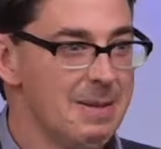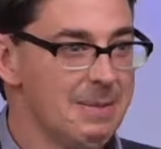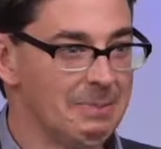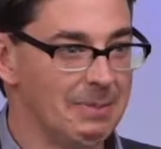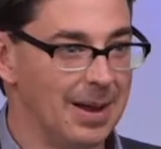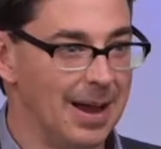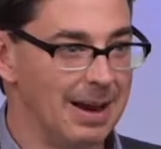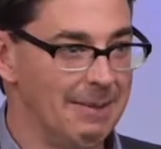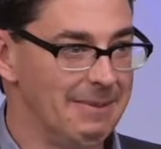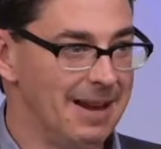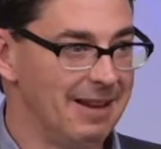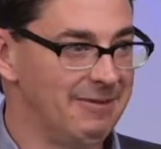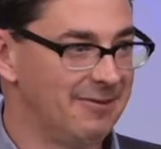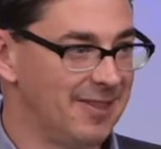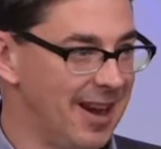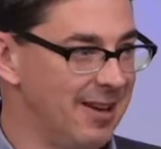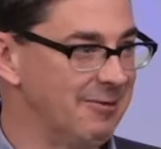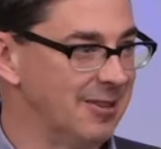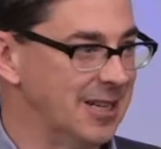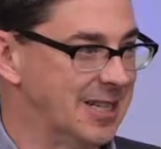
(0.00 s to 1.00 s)
But my
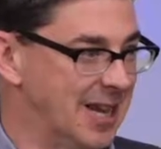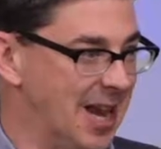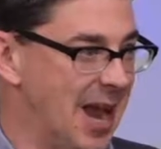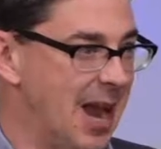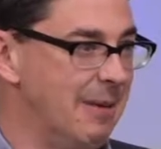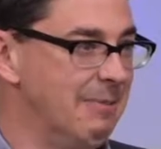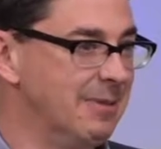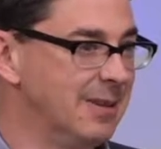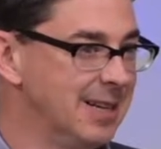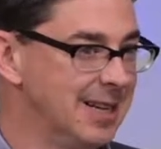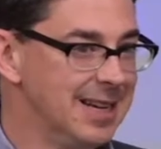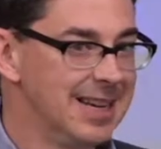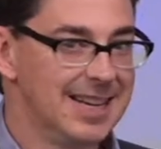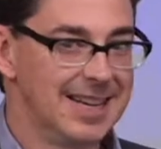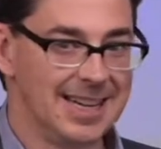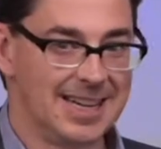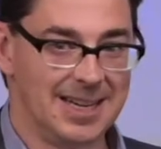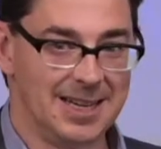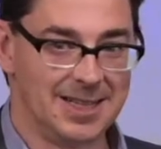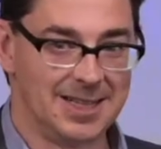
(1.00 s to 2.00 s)
favorite time
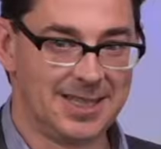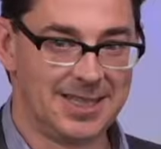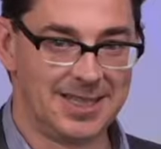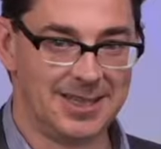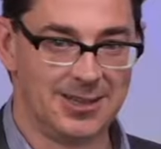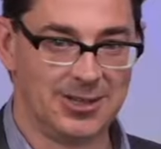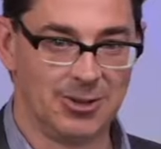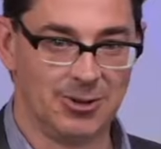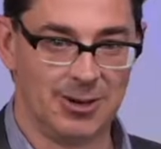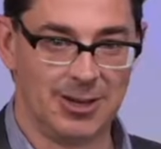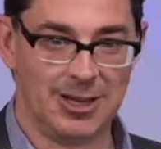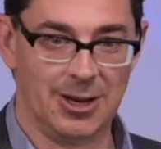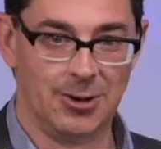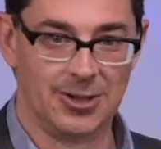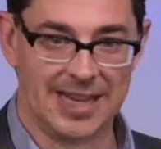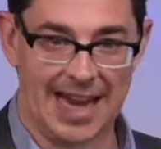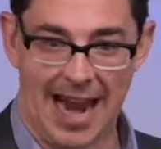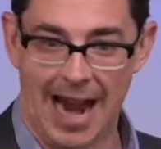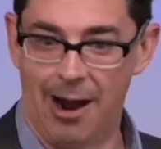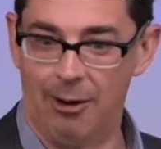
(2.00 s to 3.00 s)
is during those
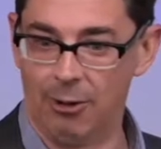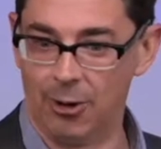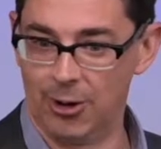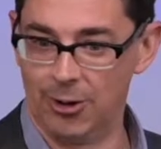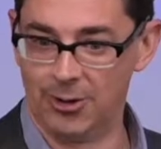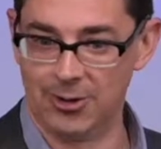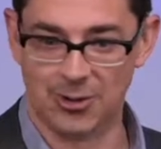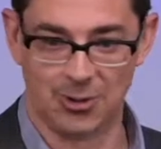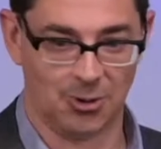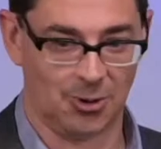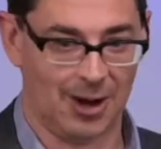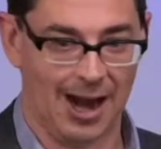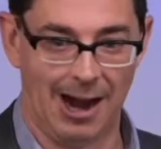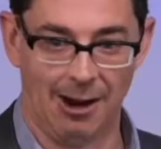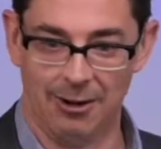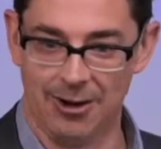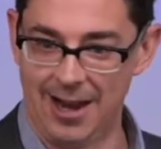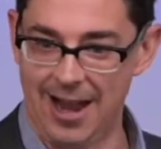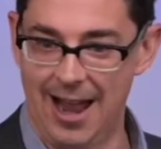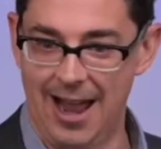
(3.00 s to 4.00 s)
hours or
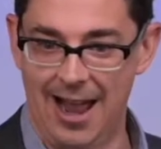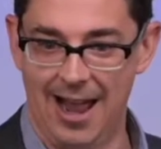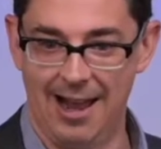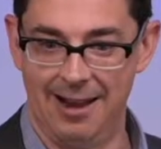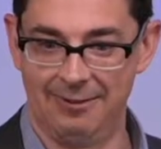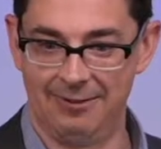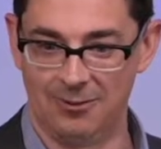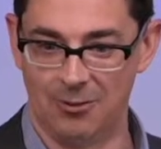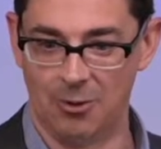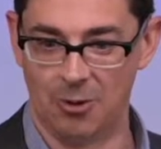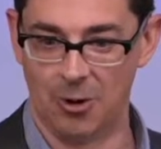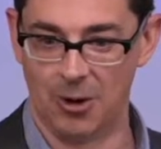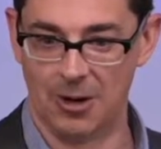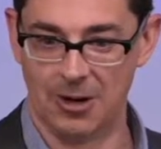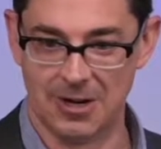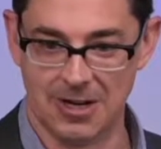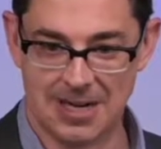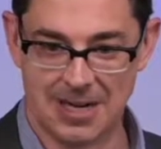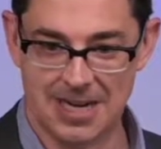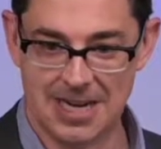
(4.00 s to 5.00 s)
hour and a half, or
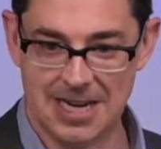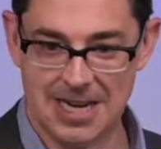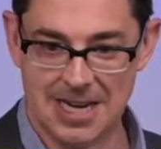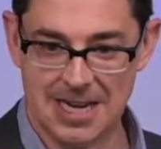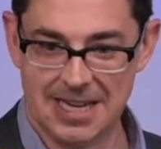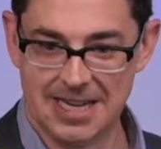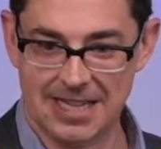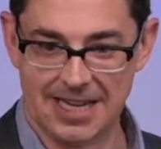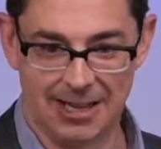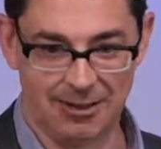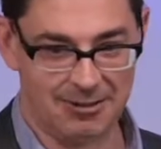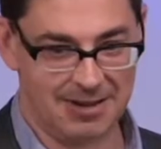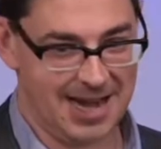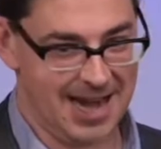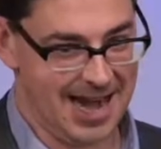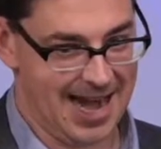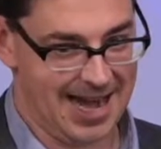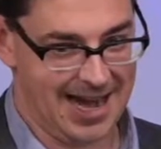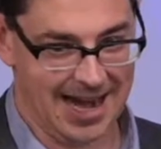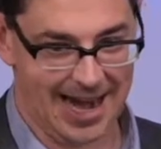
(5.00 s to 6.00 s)
the other
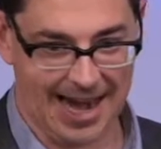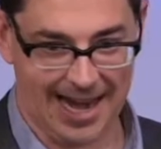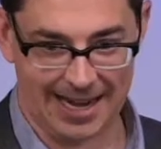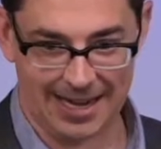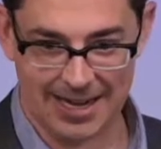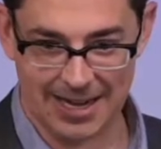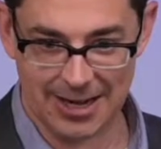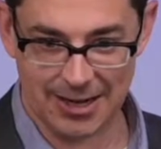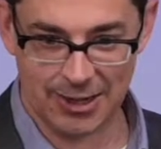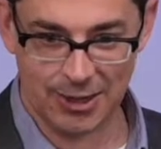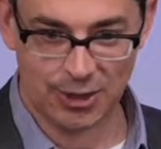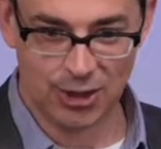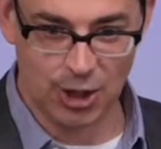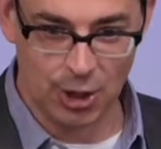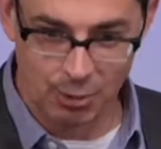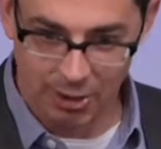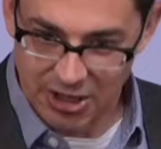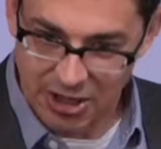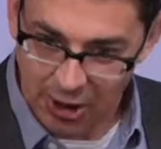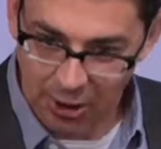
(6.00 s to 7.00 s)
day I had
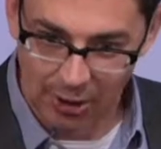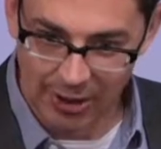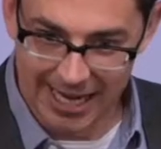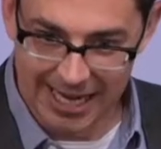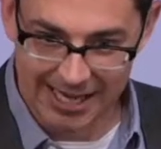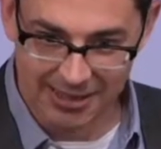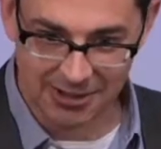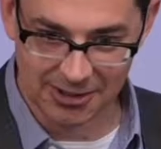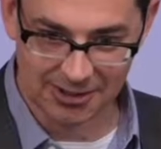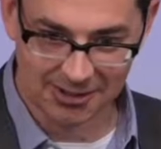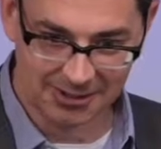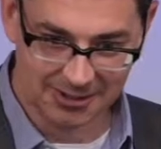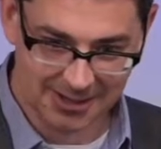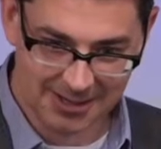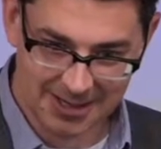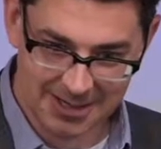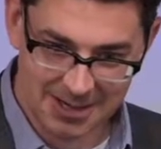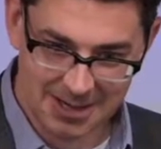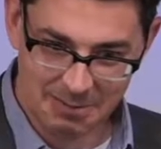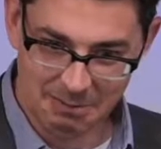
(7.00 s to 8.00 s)
2 attorneys,
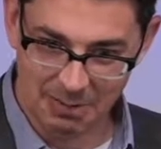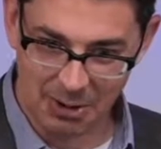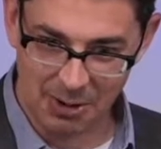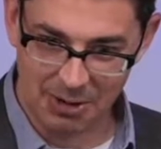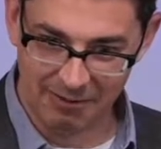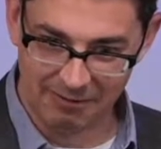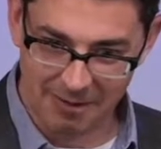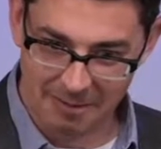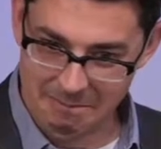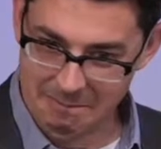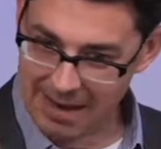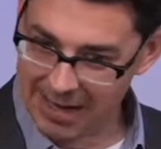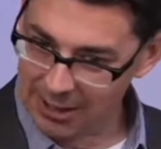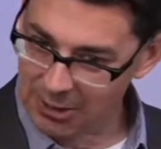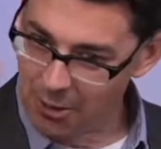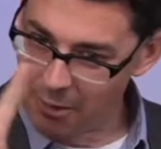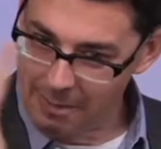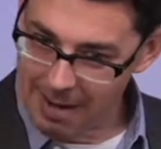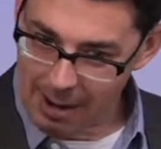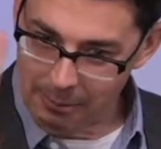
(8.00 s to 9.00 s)
both of them
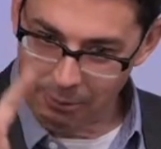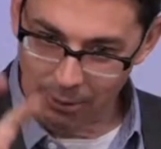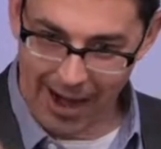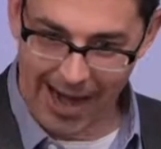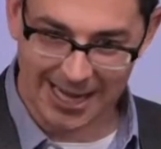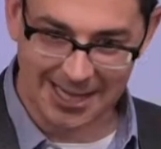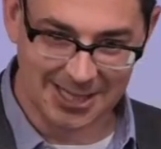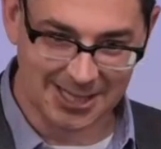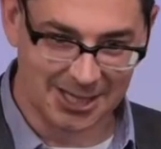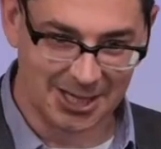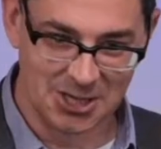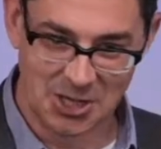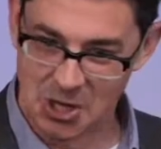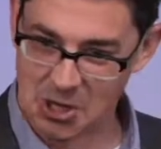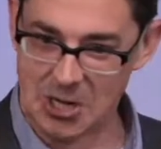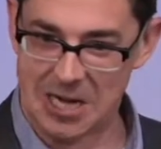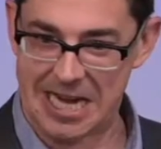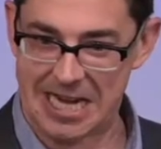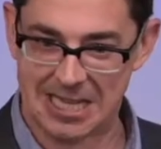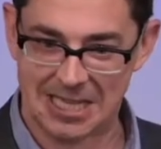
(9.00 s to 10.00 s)
medical malpractice
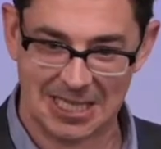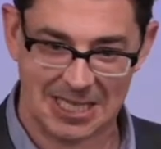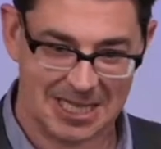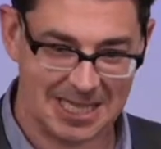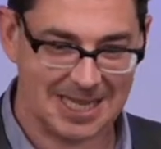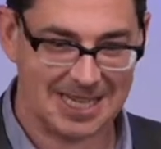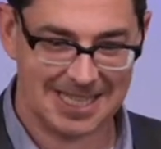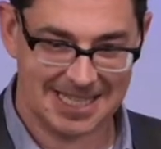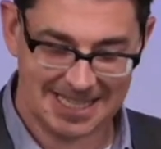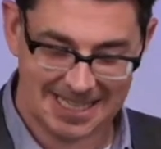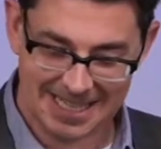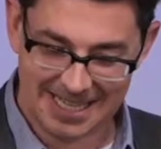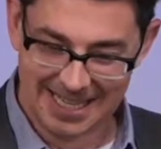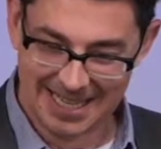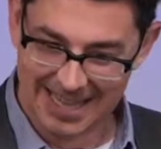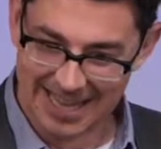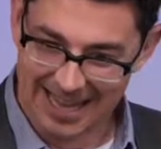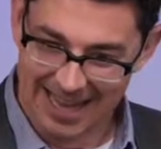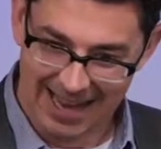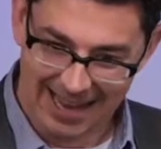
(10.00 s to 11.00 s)
attorneys.
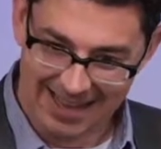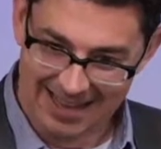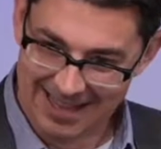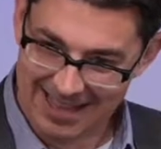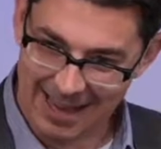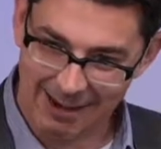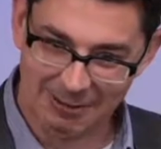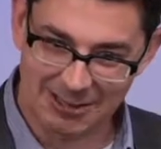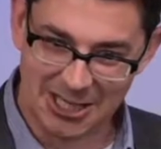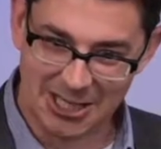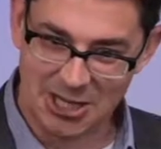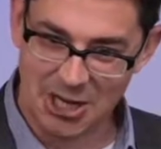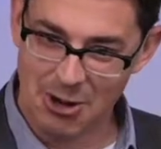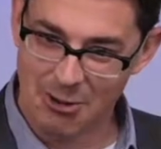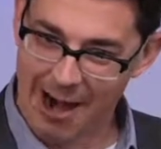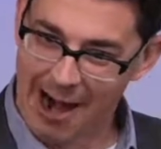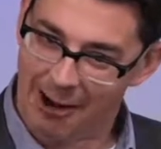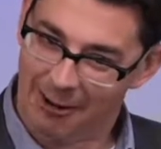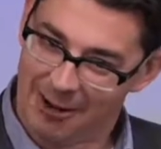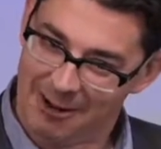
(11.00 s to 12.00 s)
That was a
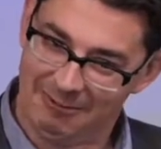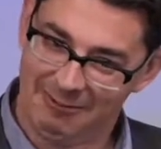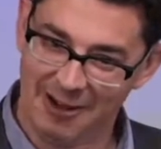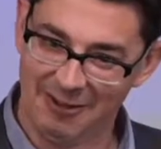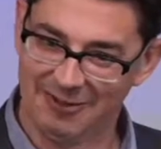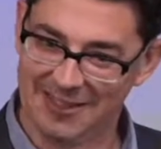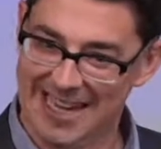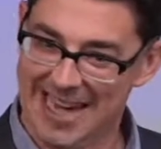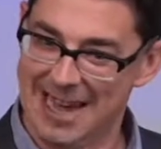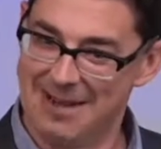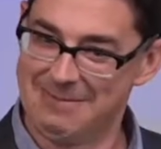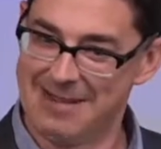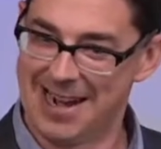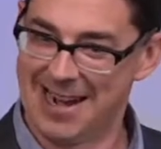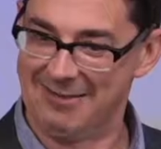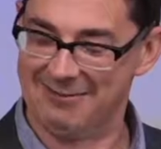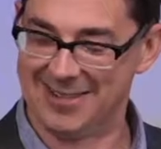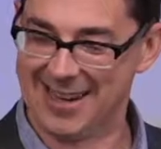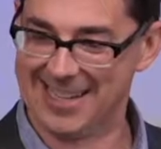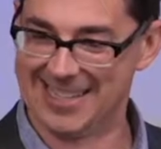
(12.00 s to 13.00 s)
2-hour and
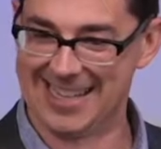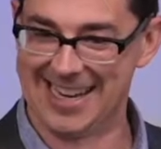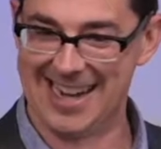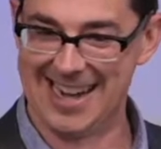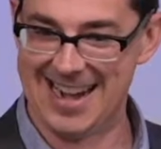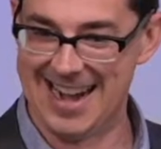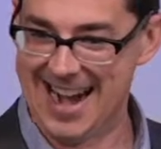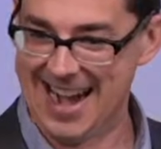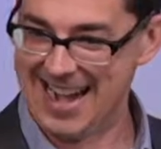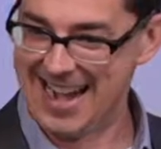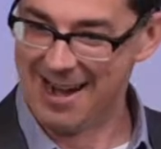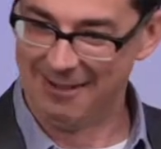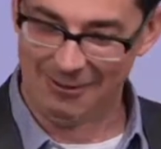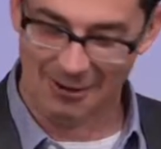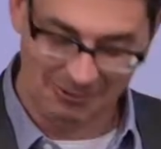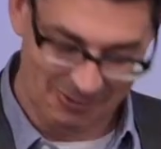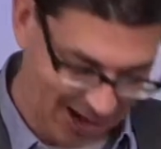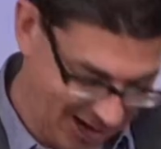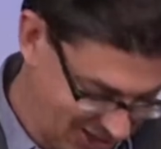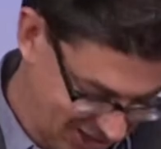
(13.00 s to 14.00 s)
15-minute visit, and I never
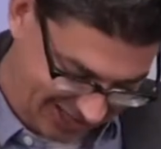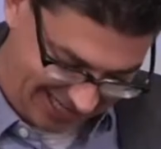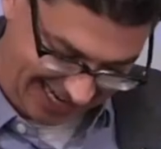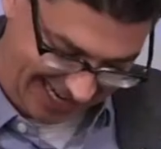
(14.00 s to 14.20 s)
rushed